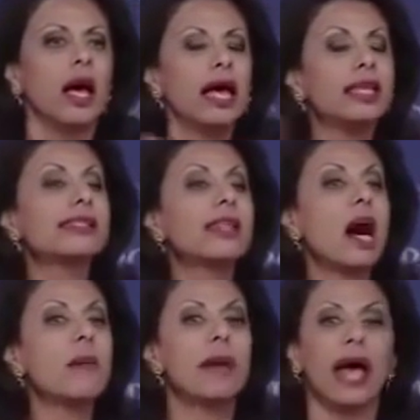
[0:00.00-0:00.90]

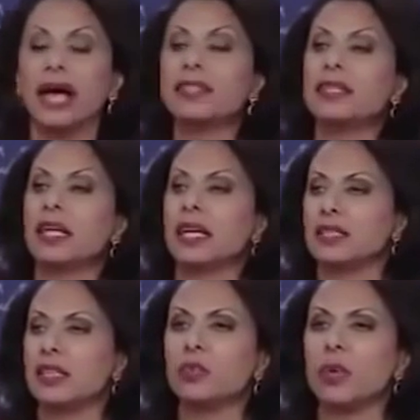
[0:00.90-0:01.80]
Islam ended in
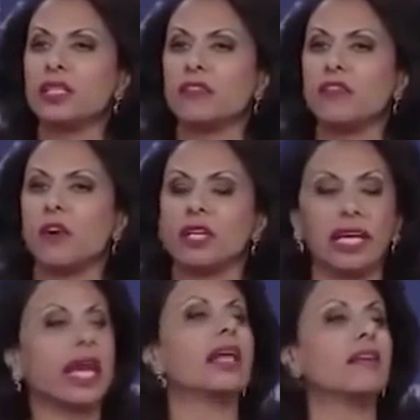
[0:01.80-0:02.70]
1924, the
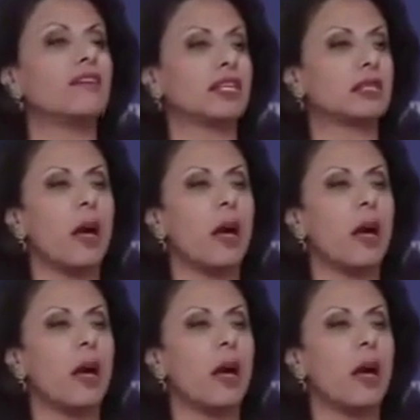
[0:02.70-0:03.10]
Caliphate.